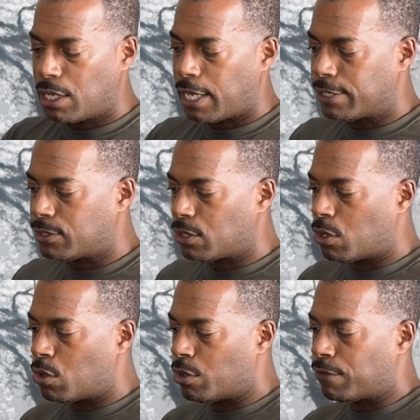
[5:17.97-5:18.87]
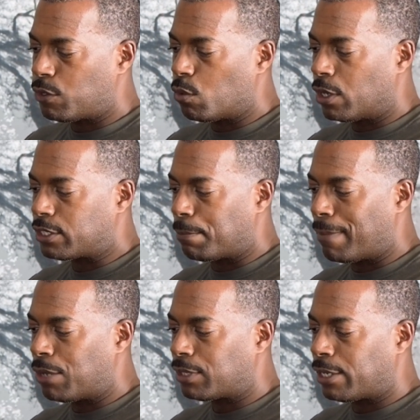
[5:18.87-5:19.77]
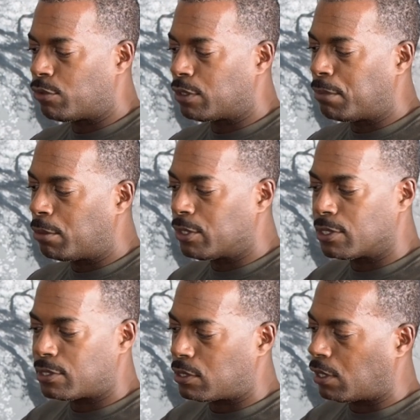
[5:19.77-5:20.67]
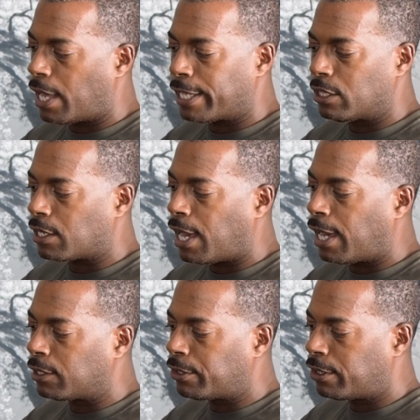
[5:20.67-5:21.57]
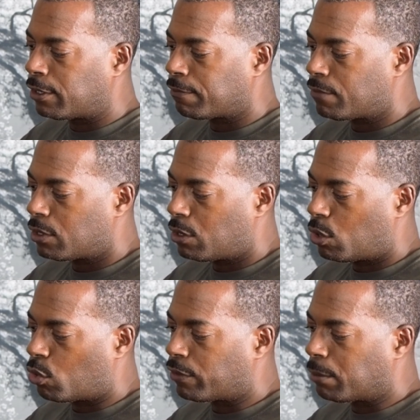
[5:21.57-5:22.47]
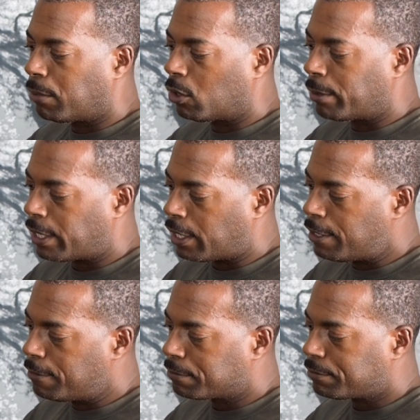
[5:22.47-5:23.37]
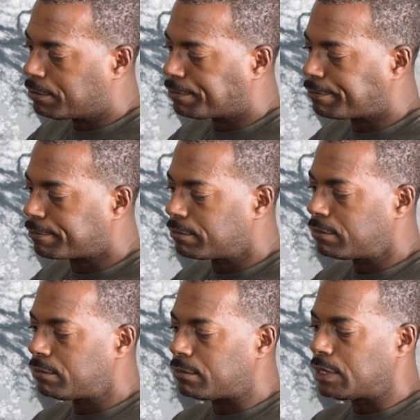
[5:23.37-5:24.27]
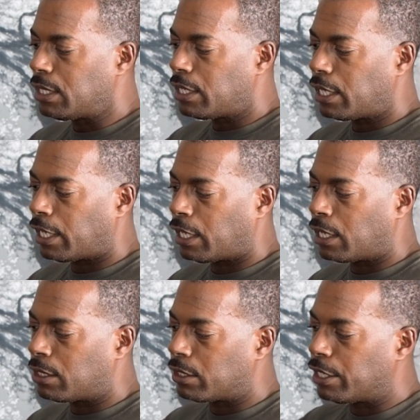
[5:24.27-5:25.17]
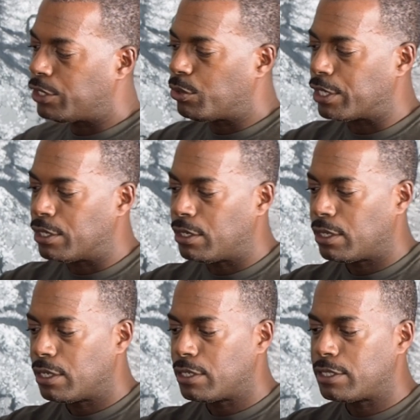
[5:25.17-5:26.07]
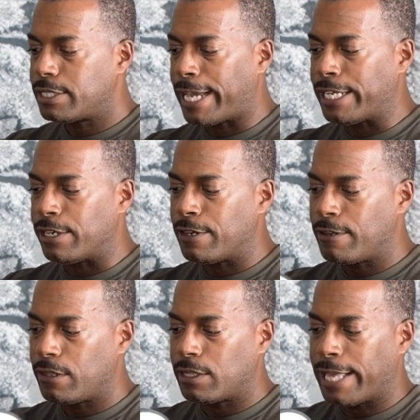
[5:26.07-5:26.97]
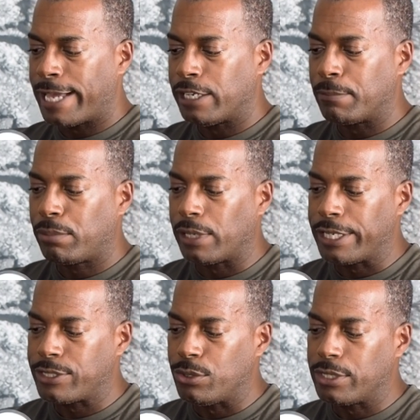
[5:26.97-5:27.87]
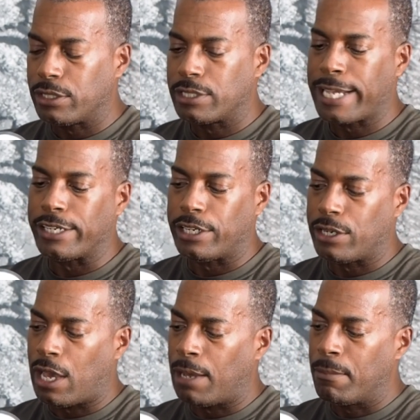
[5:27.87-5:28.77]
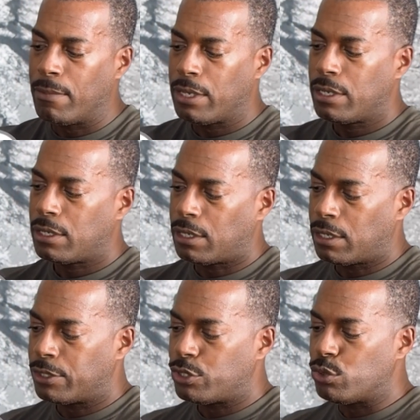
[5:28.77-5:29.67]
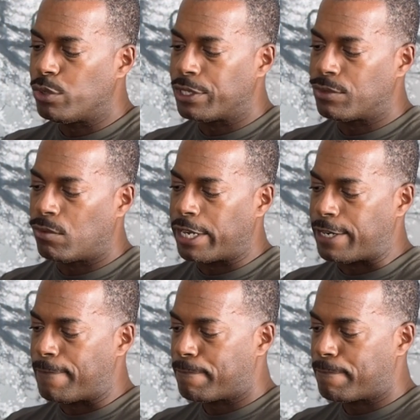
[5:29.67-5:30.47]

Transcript: And so if you want to mount that over the bulb, you just slide the collar over the bulb head, and then you can tighten that in place using the tightening knob to its right.